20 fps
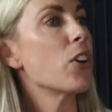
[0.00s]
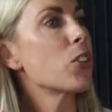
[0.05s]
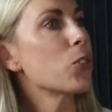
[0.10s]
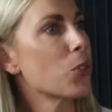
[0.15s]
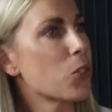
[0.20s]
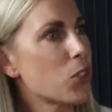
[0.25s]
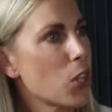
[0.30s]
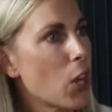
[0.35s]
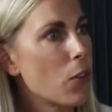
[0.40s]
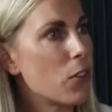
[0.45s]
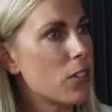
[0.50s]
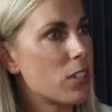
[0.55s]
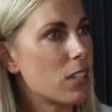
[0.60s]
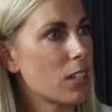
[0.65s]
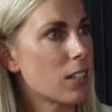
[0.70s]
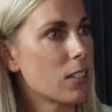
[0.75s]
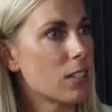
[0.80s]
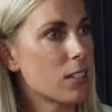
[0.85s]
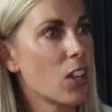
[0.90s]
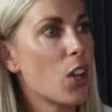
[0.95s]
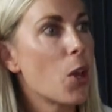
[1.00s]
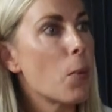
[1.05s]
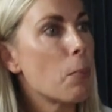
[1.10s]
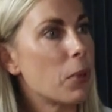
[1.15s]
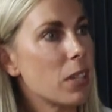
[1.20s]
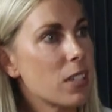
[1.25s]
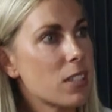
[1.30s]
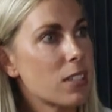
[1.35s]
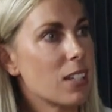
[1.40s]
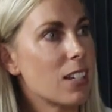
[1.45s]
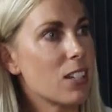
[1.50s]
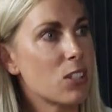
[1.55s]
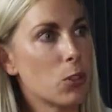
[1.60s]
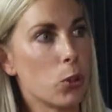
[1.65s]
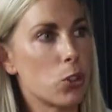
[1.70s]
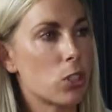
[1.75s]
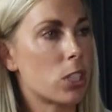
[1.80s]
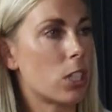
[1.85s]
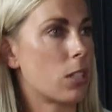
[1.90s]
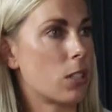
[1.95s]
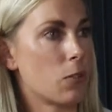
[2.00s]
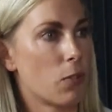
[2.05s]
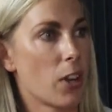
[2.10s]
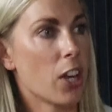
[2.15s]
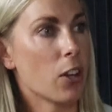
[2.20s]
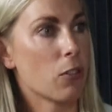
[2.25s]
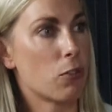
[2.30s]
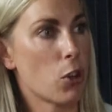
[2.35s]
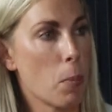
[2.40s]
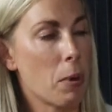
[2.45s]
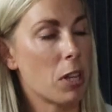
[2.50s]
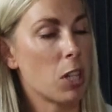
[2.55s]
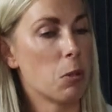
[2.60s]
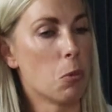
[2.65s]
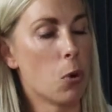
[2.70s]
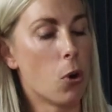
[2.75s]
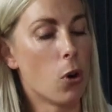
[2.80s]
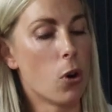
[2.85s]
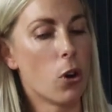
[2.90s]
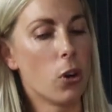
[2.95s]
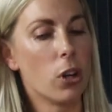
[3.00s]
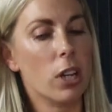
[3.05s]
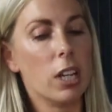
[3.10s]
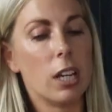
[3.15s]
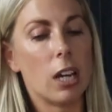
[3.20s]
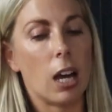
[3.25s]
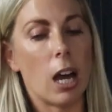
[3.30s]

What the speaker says: professional services business, not just a surveying firm anymore.